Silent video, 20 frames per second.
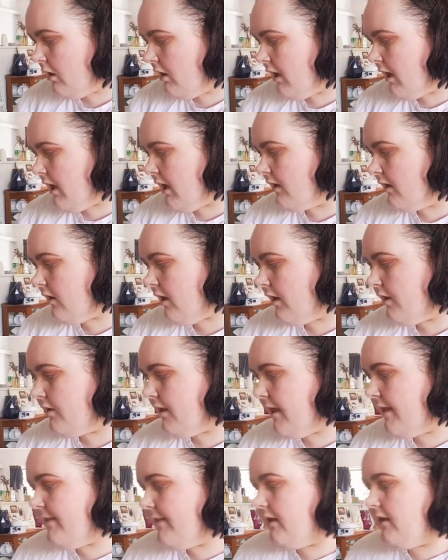
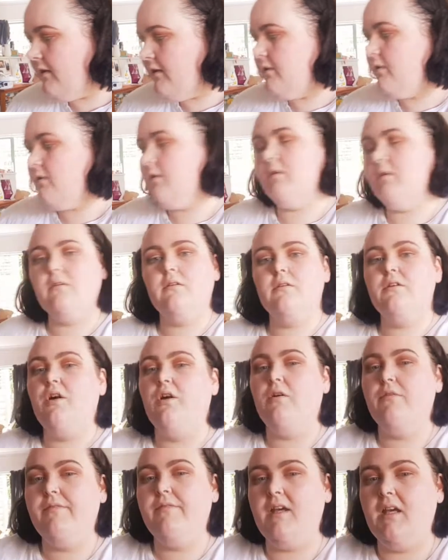I think
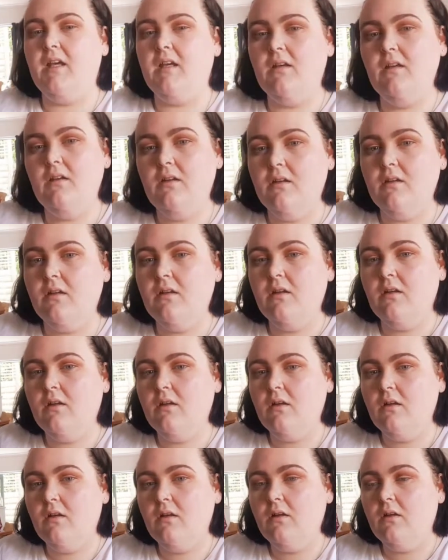coffee
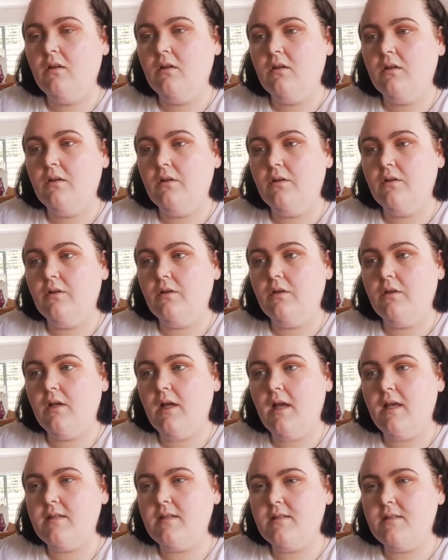
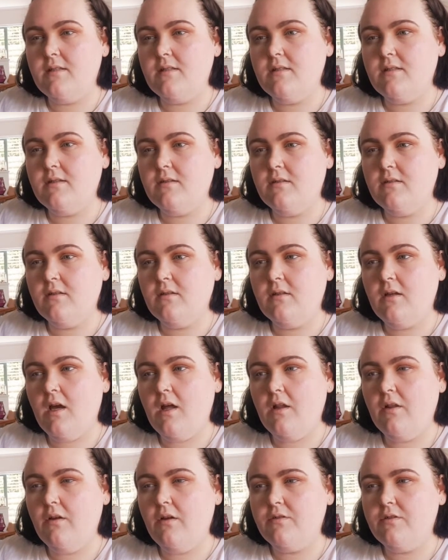has a
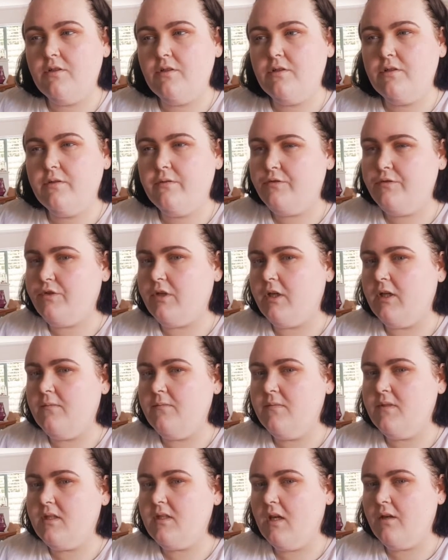lot to do with
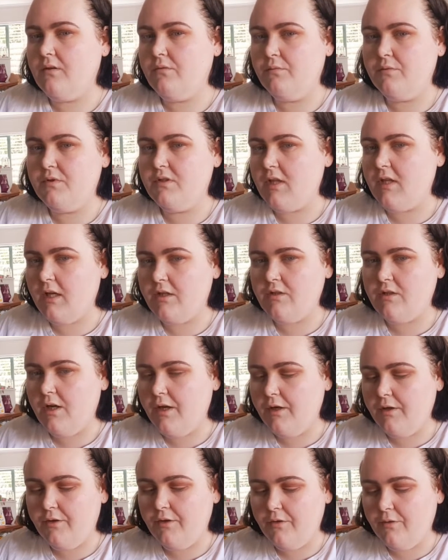dreams. I was like trying
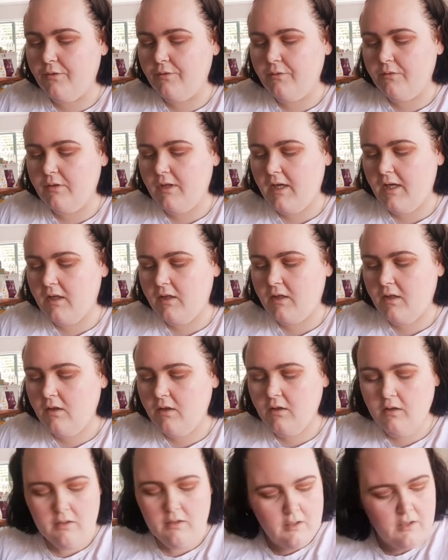to Google like
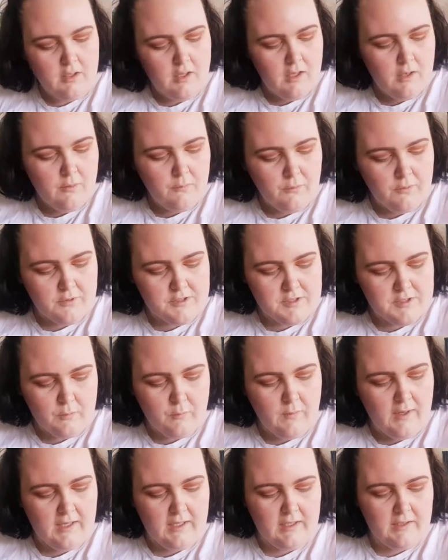what's a
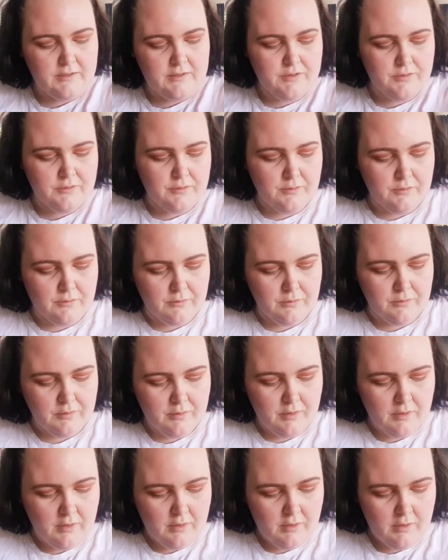way to
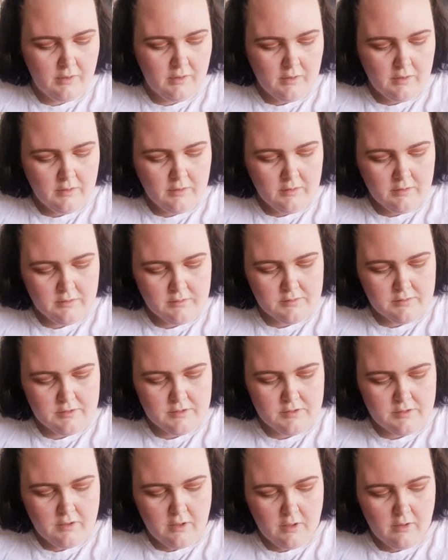
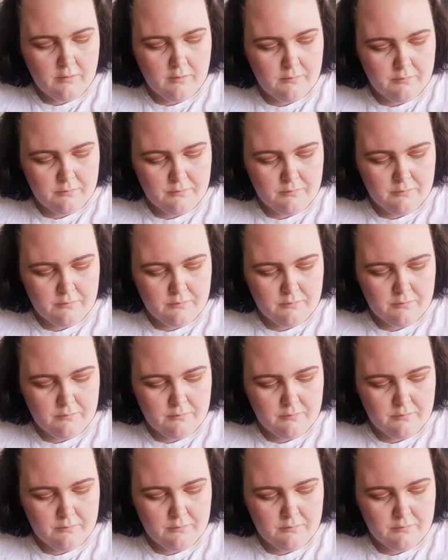stop